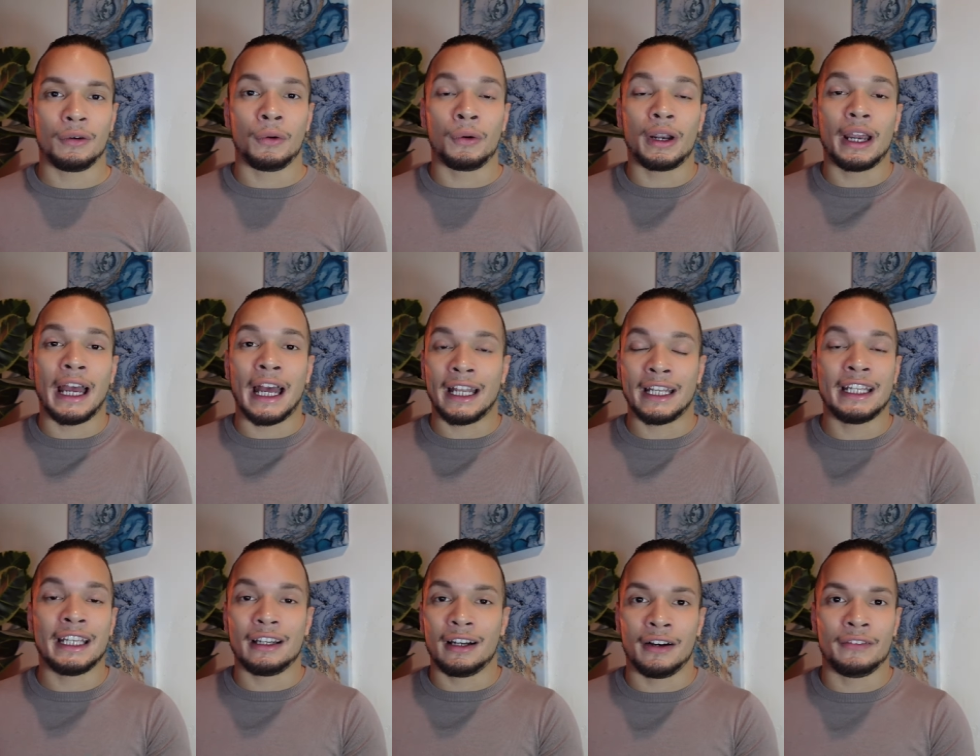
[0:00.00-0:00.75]
or
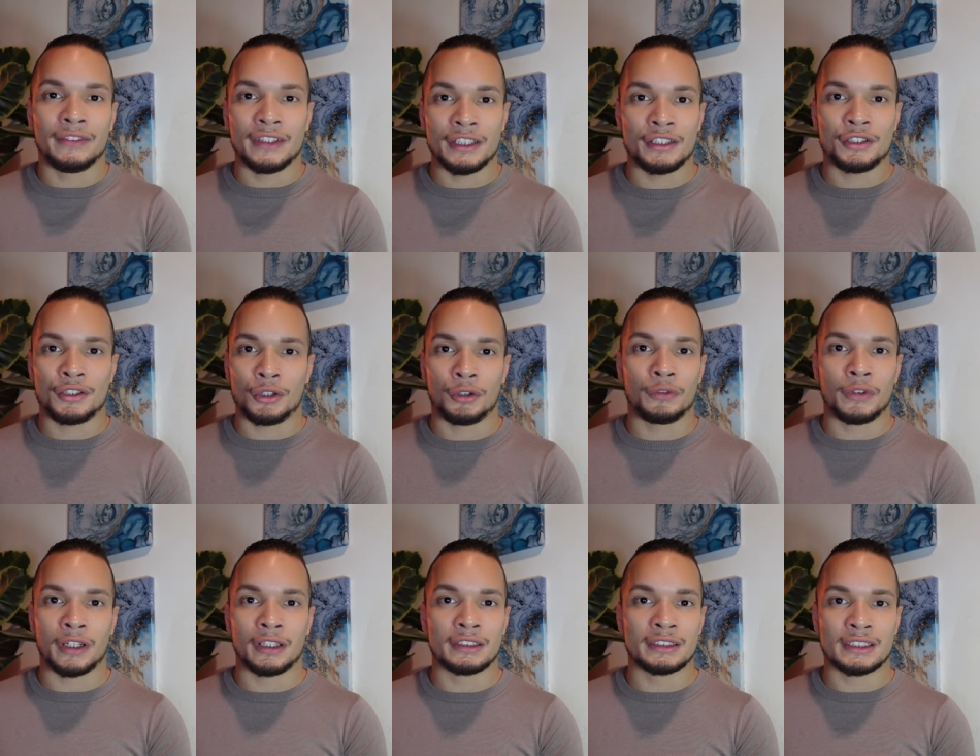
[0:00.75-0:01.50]
any of these
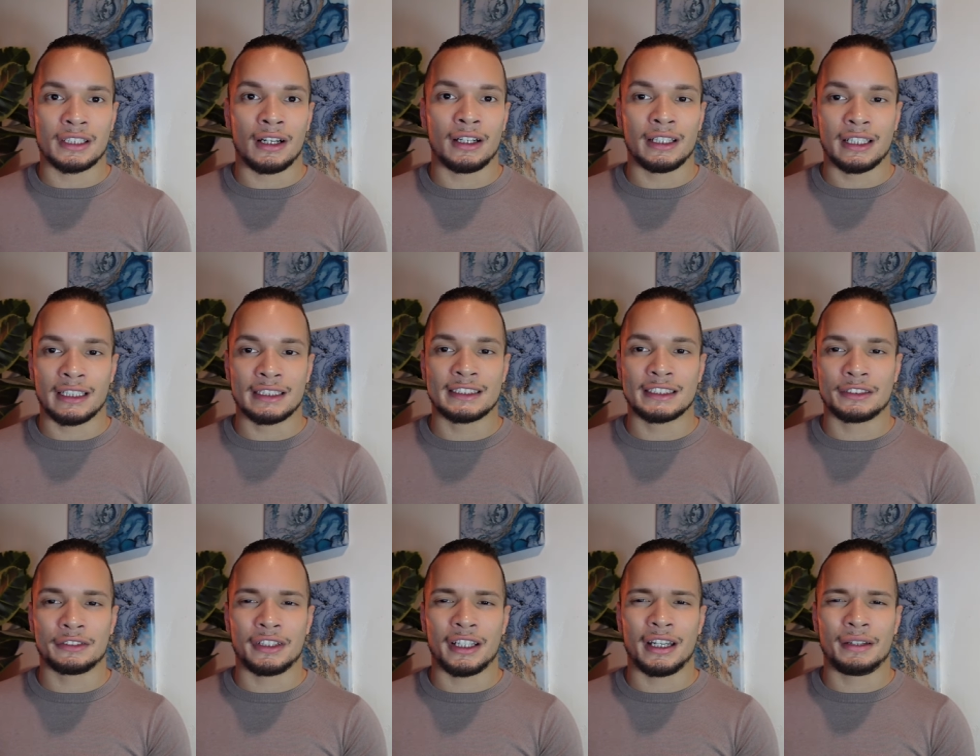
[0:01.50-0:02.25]
showrunners on
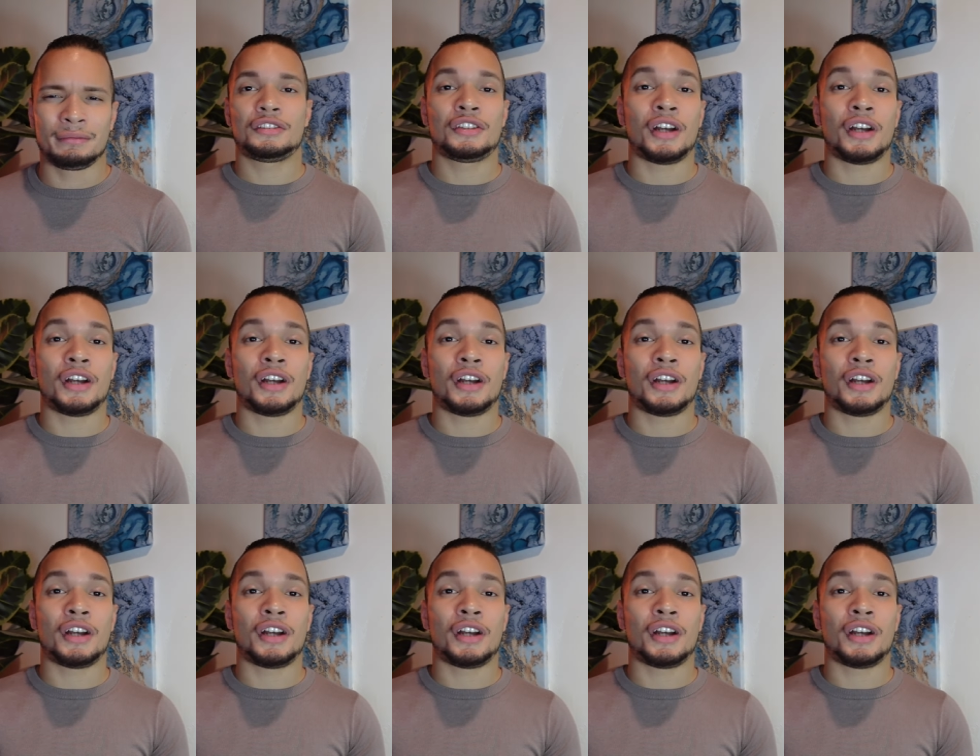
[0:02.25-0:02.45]
Instagram.